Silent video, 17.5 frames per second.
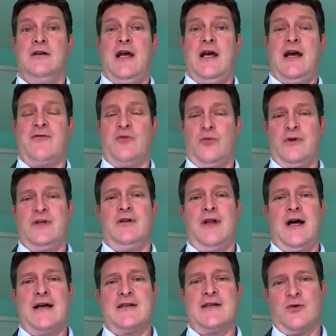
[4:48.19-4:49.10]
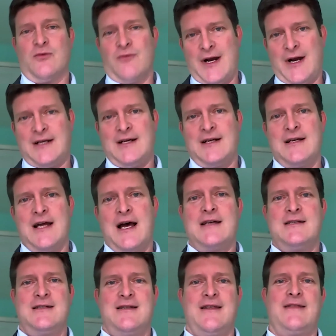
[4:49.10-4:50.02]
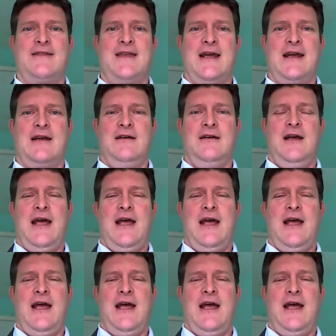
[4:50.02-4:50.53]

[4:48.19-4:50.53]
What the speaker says: have realized or recognized that they